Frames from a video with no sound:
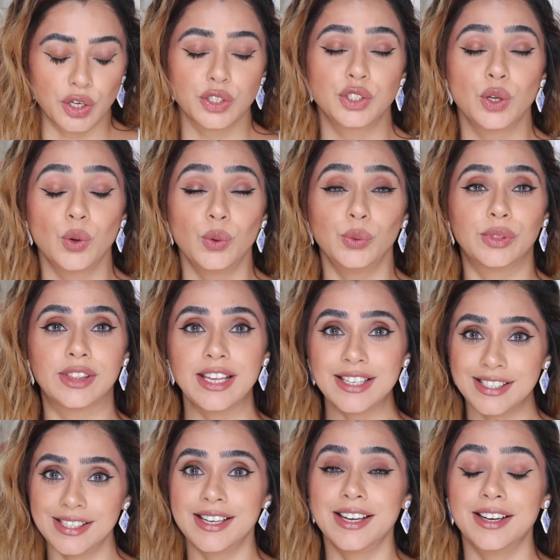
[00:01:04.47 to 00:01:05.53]
So
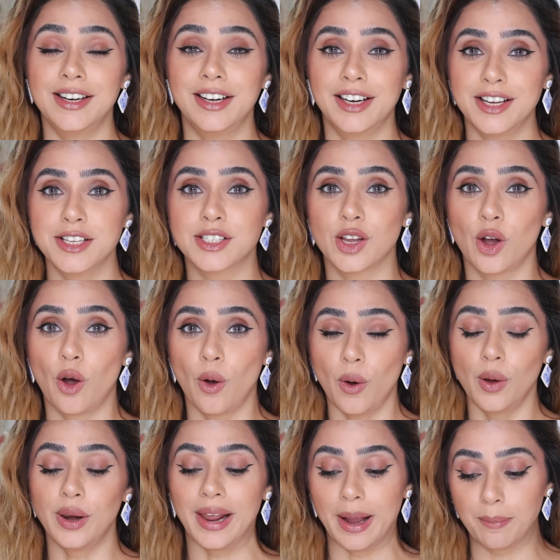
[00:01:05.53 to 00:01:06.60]
this year is
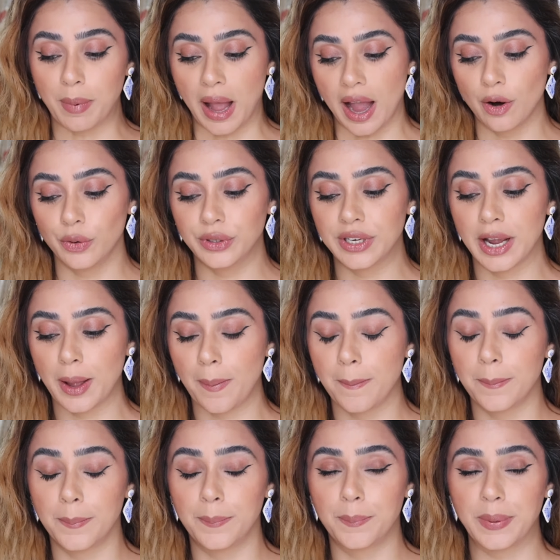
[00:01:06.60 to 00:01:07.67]
all about
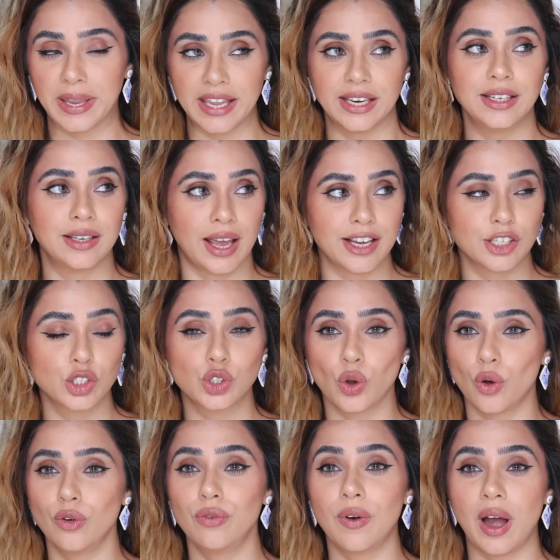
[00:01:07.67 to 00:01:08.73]
being like
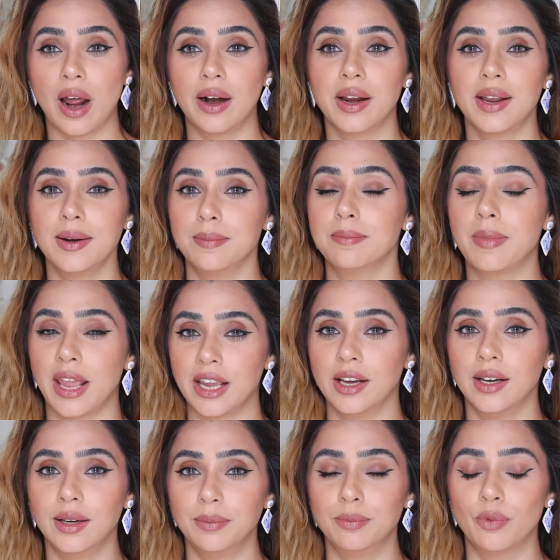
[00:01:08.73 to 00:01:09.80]
so far in
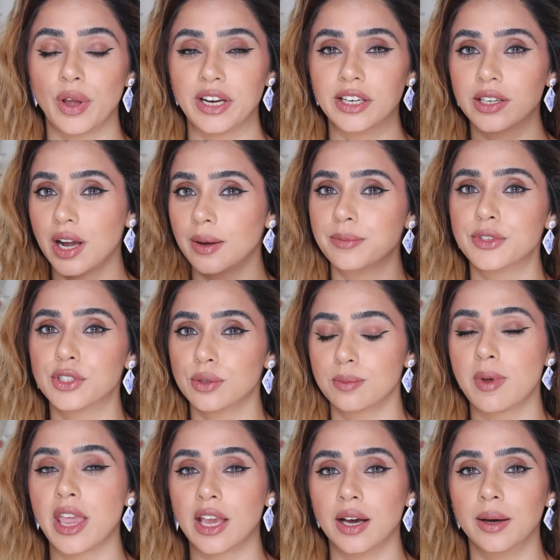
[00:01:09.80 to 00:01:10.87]
makeup. When it comes to
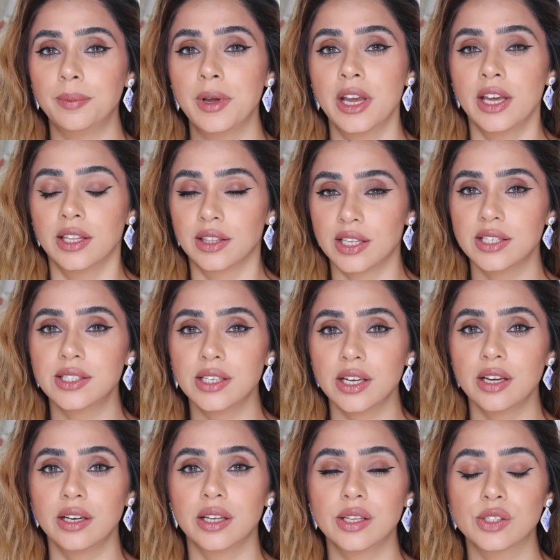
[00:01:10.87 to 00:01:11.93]
makeup, this
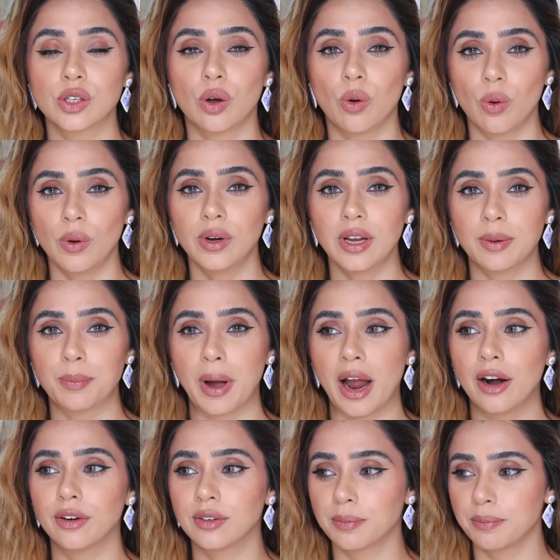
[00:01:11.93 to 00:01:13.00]
year is all
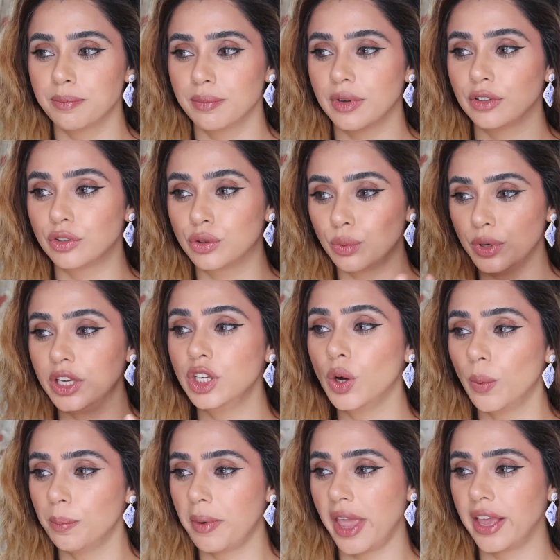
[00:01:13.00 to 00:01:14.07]
about doing
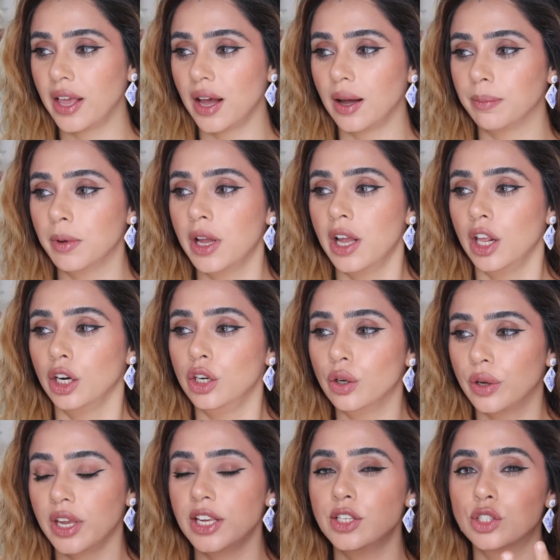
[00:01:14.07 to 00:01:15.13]
your makeup
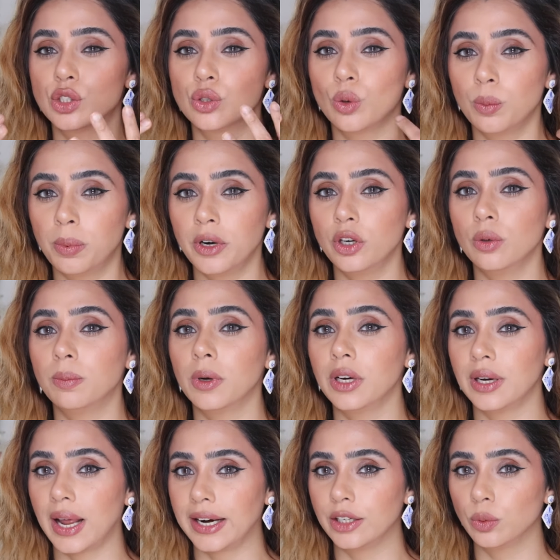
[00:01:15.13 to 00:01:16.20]
looking super duper
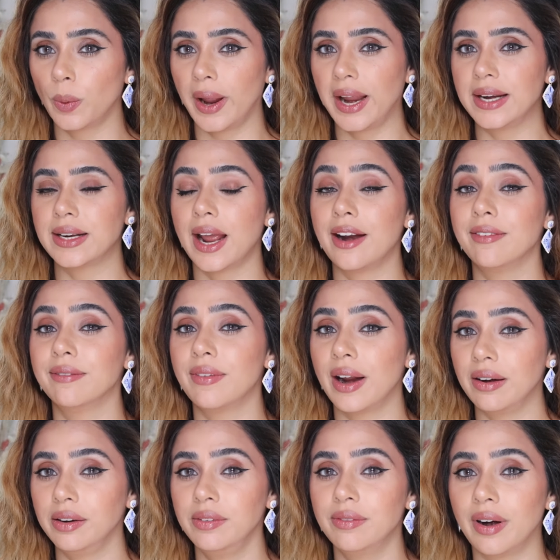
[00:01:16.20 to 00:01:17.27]
lightweight and
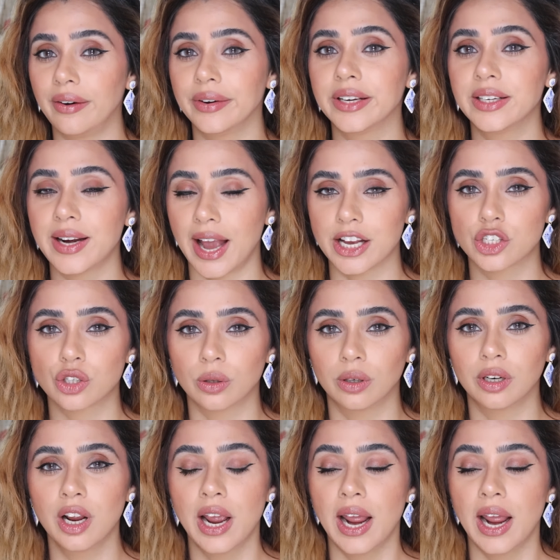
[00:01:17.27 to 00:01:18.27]
very natural.